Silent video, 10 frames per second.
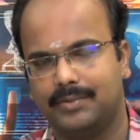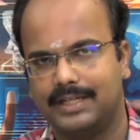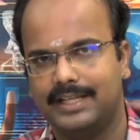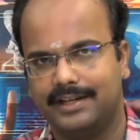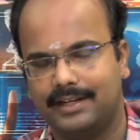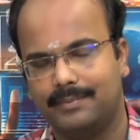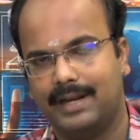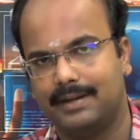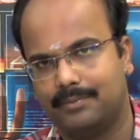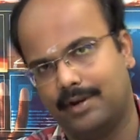only red
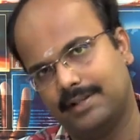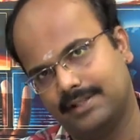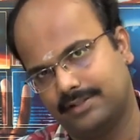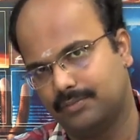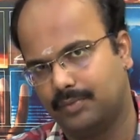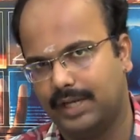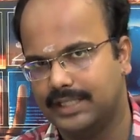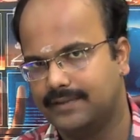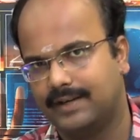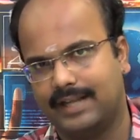band 0.6 to
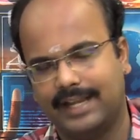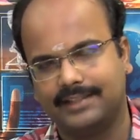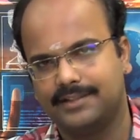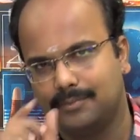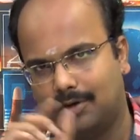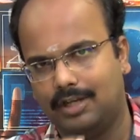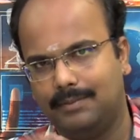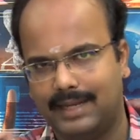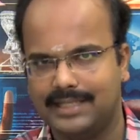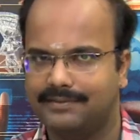0.7 like this
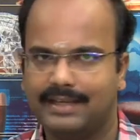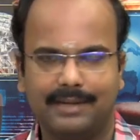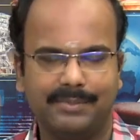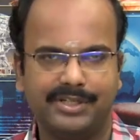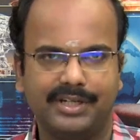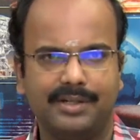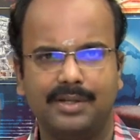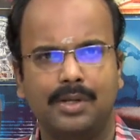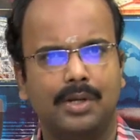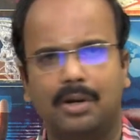small bands we can measure
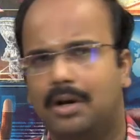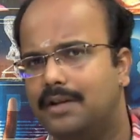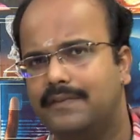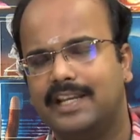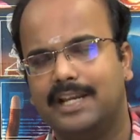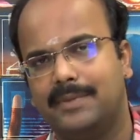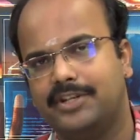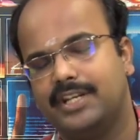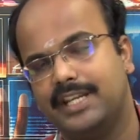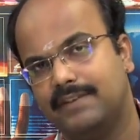or we can
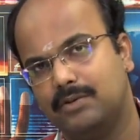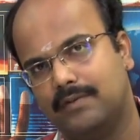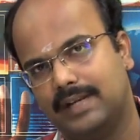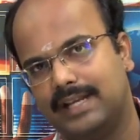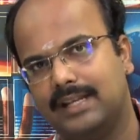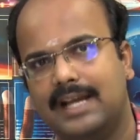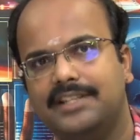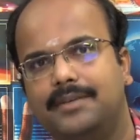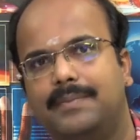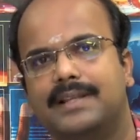measure even over like
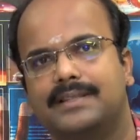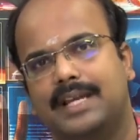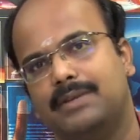larger bands.